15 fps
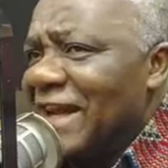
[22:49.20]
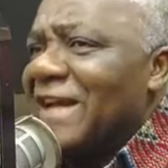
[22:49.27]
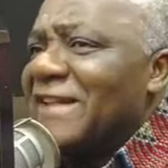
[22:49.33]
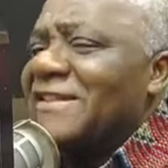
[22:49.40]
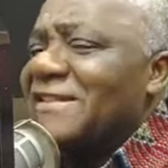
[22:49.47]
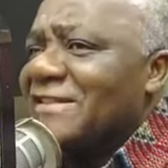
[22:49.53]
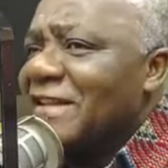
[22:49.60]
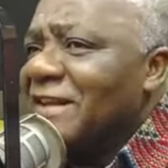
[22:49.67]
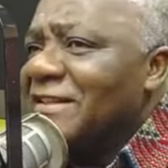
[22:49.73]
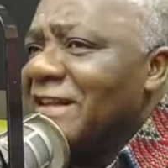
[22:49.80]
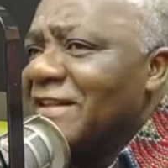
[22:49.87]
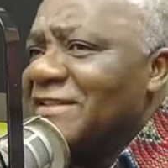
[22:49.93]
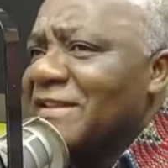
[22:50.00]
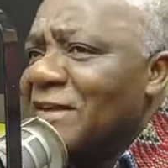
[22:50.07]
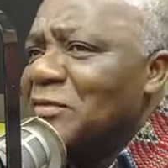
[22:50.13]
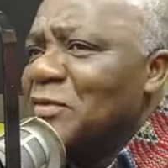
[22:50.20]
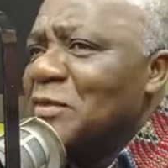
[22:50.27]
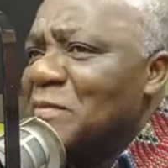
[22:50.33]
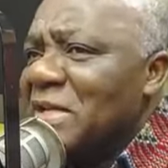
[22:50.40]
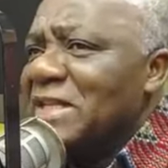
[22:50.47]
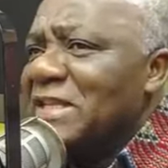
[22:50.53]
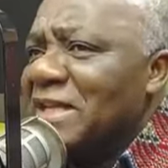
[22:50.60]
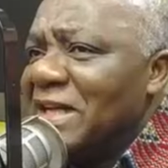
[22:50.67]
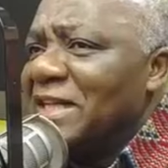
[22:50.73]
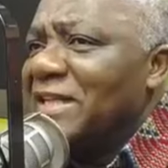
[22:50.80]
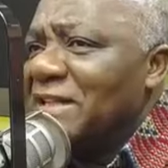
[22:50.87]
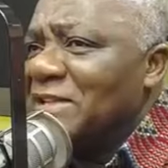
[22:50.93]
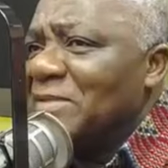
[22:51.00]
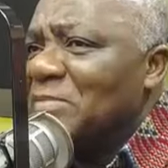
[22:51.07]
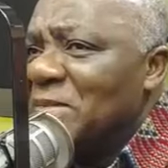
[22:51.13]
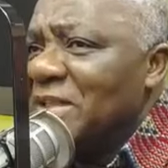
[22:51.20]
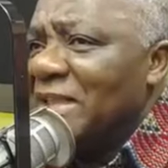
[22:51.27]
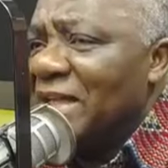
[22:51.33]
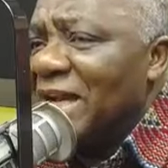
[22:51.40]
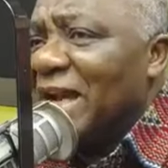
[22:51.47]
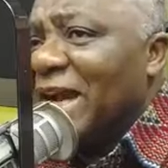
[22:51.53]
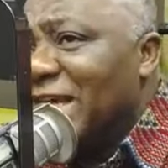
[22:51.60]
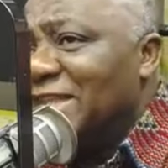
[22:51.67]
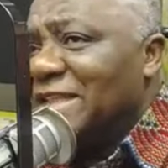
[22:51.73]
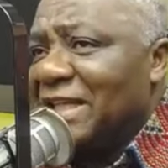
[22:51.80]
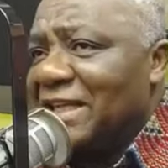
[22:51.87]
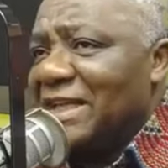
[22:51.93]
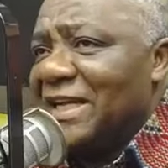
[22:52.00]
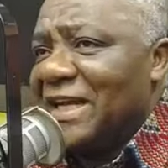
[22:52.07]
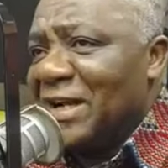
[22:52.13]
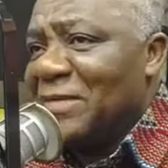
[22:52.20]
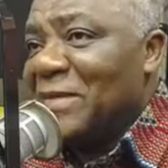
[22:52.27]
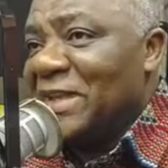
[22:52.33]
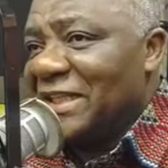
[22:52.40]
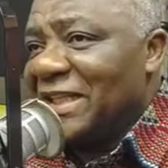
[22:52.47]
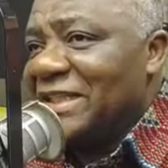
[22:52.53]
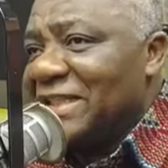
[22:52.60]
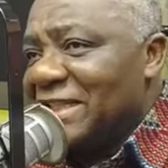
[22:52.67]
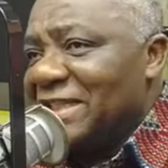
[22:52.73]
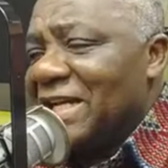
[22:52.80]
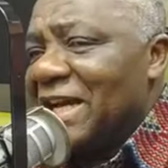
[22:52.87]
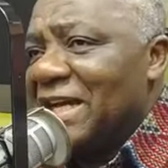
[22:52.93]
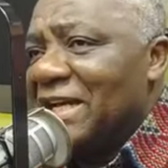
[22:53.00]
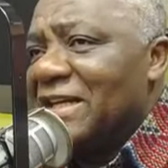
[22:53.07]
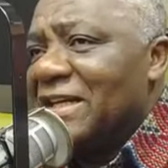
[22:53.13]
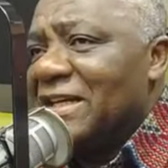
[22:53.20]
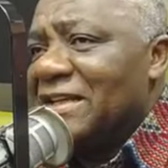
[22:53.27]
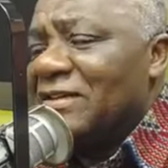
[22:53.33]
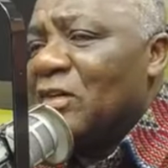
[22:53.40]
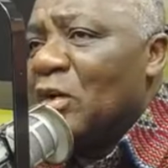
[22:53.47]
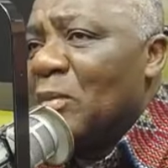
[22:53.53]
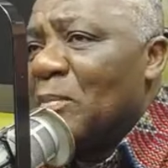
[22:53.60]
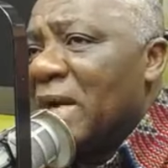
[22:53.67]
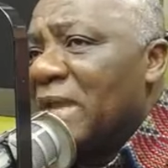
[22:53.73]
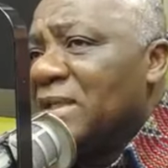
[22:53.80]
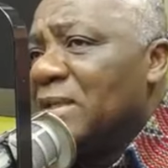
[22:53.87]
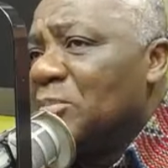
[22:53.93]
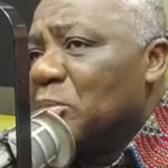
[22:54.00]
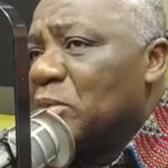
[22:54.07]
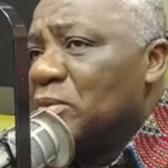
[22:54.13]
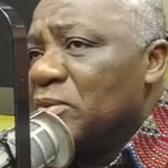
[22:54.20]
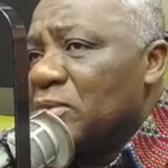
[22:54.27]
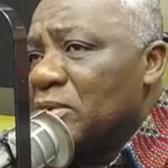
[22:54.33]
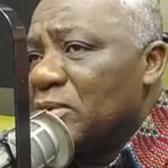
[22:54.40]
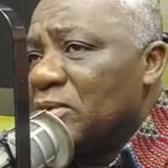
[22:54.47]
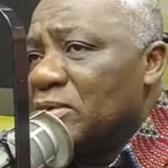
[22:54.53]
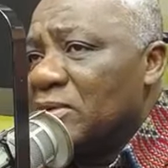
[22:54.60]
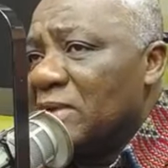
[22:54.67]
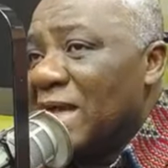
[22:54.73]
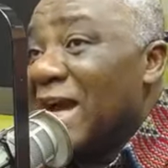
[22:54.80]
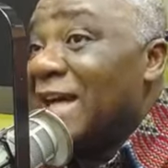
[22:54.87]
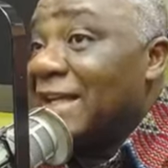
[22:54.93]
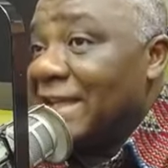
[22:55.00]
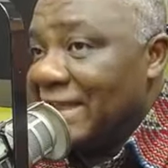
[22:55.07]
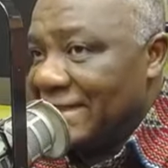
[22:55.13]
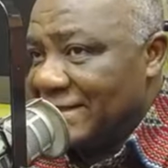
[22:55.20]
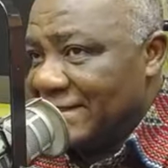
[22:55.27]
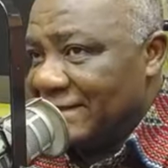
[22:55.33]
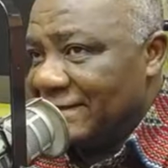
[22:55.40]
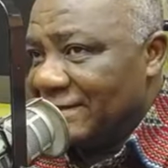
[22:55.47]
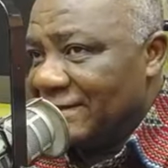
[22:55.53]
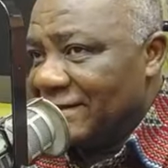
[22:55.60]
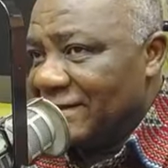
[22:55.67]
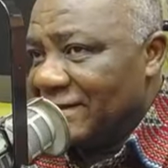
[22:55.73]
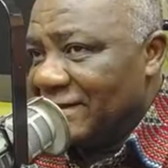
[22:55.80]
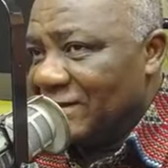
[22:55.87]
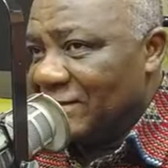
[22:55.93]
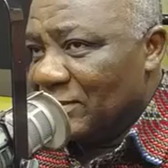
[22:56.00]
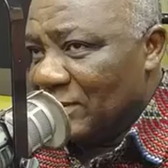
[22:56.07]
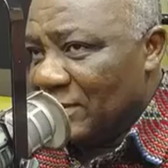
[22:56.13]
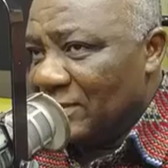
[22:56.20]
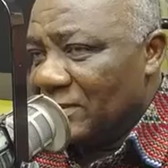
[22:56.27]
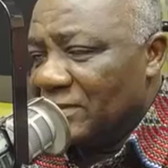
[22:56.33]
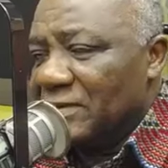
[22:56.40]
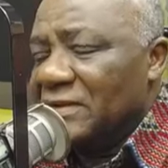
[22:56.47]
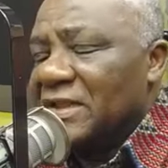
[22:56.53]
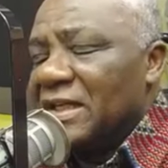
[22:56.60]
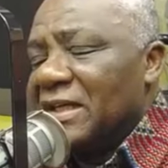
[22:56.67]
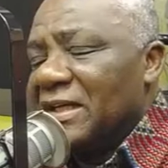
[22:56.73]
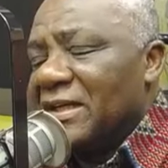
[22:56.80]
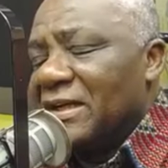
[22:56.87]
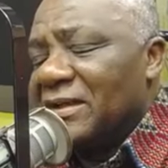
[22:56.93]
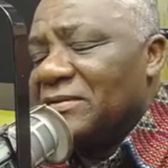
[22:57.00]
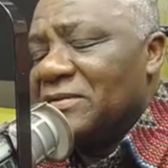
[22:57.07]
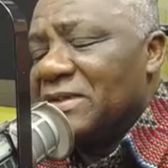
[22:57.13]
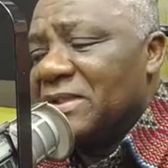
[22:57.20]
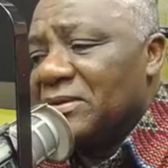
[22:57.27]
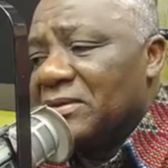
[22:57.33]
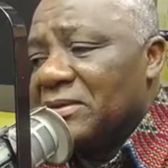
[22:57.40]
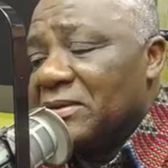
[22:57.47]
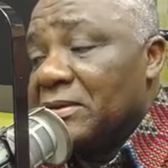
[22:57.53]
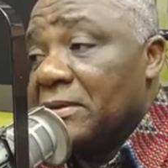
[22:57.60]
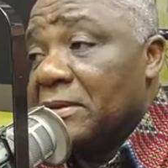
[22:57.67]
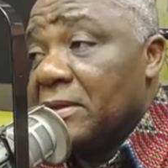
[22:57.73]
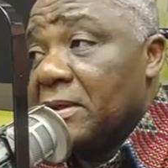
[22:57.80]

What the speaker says: and san as no me nyina yetimi aje amana ye ya no mining puntu no aka chiri so ho no enu nti no